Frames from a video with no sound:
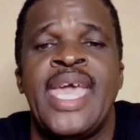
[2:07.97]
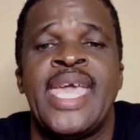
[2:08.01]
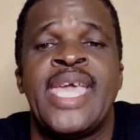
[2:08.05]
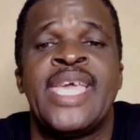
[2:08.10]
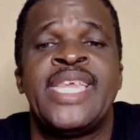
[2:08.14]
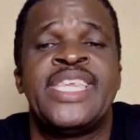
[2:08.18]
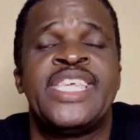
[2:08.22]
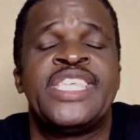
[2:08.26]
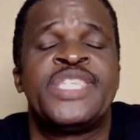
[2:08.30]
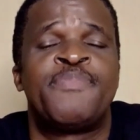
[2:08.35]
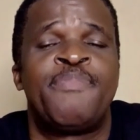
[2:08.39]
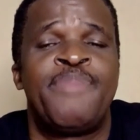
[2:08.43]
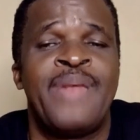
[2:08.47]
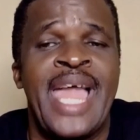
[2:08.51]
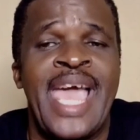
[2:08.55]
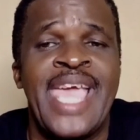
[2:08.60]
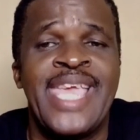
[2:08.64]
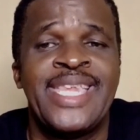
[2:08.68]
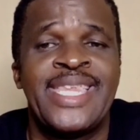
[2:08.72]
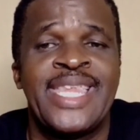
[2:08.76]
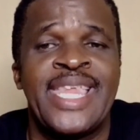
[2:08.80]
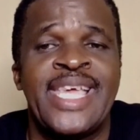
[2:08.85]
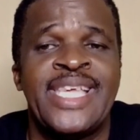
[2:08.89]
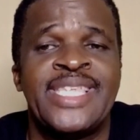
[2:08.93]
In this
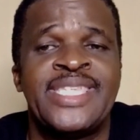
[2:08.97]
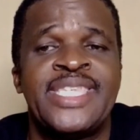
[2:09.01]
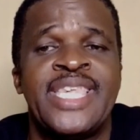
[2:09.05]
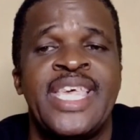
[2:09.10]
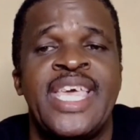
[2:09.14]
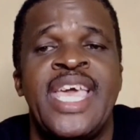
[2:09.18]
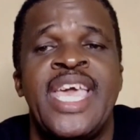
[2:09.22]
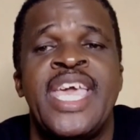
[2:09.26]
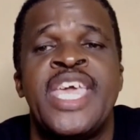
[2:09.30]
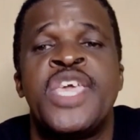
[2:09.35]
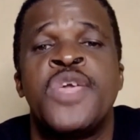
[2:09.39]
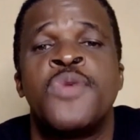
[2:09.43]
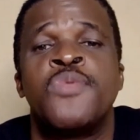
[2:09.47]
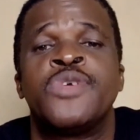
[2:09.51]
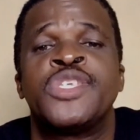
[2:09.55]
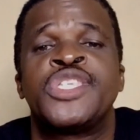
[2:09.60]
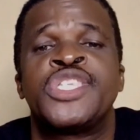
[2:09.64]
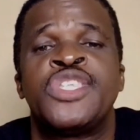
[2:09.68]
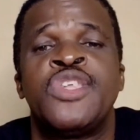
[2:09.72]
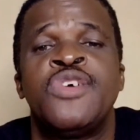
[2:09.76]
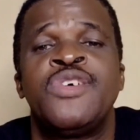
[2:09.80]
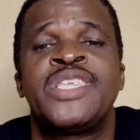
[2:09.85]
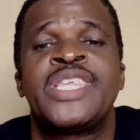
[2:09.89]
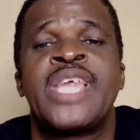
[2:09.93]
blindness, he
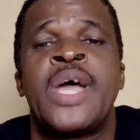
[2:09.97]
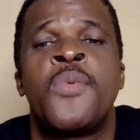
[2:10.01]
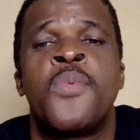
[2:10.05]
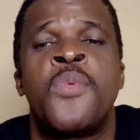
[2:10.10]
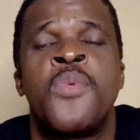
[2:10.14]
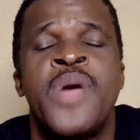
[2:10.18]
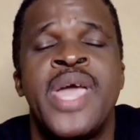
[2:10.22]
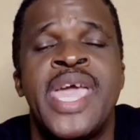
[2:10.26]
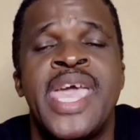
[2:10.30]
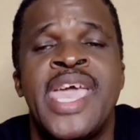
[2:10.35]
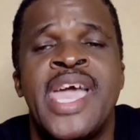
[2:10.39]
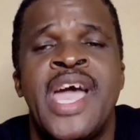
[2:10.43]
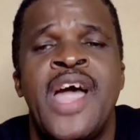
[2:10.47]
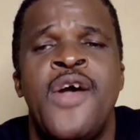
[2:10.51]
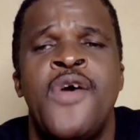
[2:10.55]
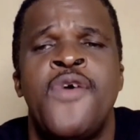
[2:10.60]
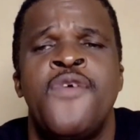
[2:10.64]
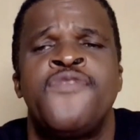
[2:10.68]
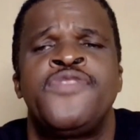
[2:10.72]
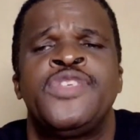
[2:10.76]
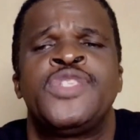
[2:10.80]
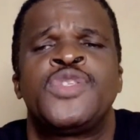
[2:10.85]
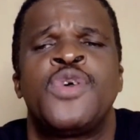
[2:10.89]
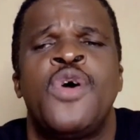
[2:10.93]
was not aware
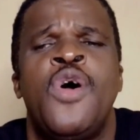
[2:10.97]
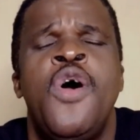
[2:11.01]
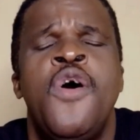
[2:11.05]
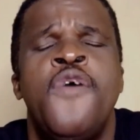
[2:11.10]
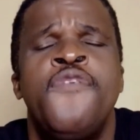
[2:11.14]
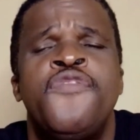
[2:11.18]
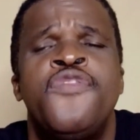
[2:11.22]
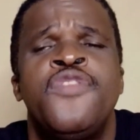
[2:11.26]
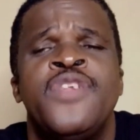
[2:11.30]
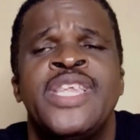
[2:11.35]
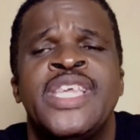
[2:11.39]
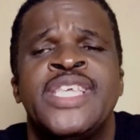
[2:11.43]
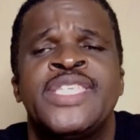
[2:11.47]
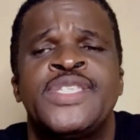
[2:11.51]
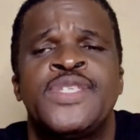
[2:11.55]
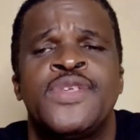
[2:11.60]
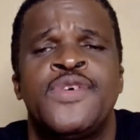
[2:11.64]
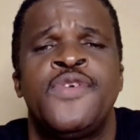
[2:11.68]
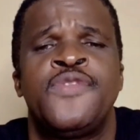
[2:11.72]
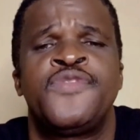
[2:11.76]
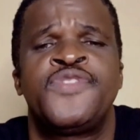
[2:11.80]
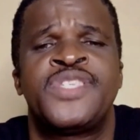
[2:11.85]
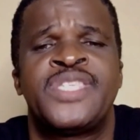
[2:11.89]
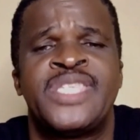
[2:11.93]
of his awfulness
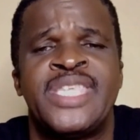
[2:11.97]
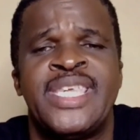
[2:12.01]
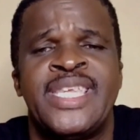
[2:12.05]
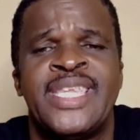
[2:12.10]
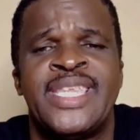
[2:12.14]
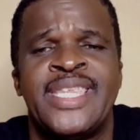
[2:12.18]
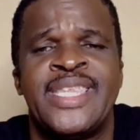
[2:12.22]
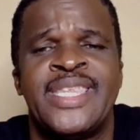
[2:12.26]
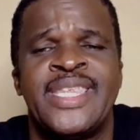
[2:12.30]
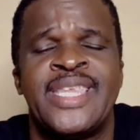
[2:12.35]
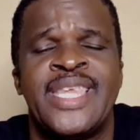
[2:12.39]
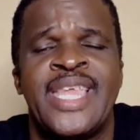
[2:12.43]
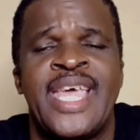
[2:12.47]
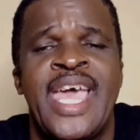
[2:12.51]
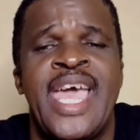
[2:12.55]
of sin.